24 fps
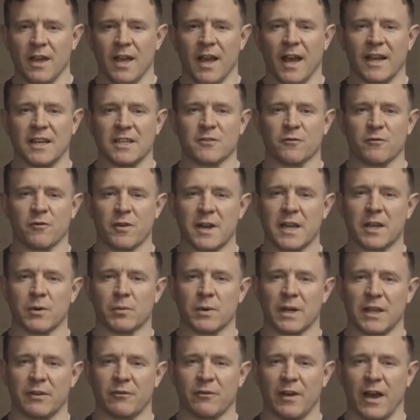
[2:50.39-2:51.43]
and is
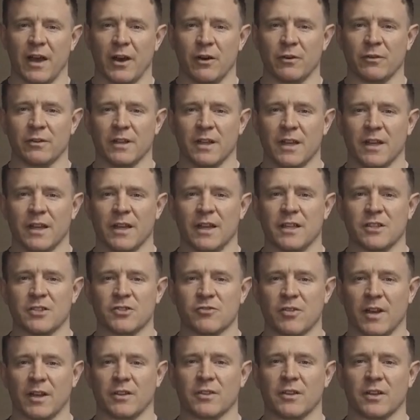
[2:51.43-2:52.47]
frequently found in
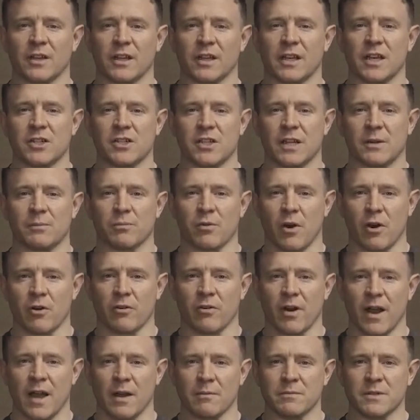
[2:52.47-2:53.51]
strength and conditioning
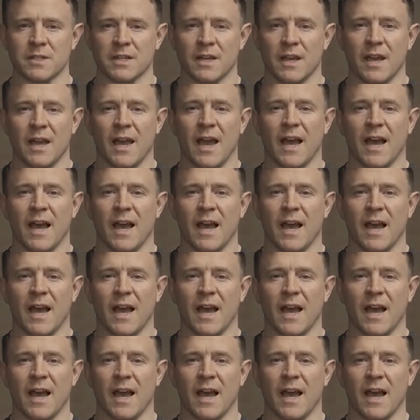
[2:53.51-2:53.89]
programs